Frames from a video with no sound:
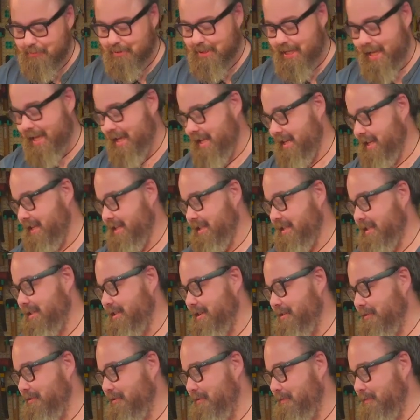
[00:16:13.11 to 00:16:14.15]
things
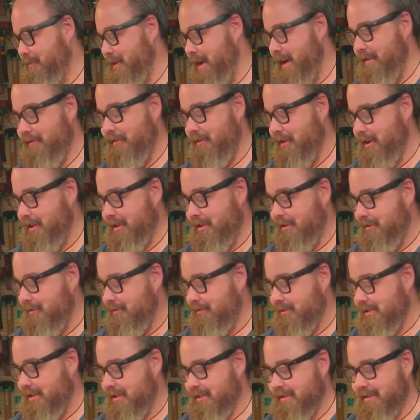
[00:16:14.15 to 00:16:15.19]
or whatever I do
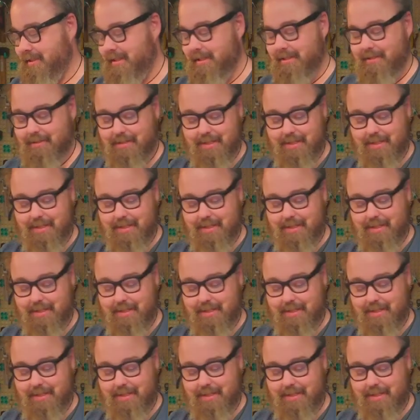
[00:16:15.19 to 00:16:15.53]
just to